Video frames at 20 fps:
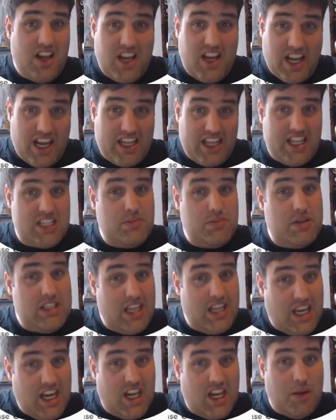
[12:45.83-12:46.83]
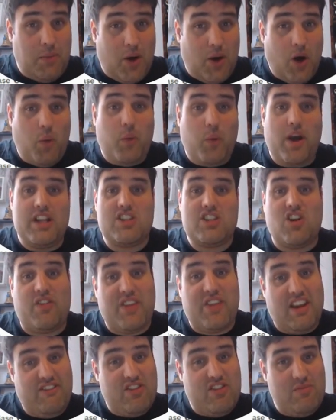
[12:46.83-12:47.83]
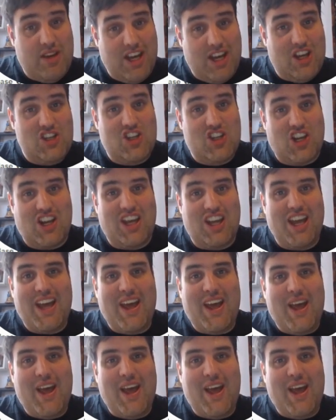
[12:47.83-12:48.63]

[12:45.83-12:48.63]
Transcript: like this particular bot where it's got the information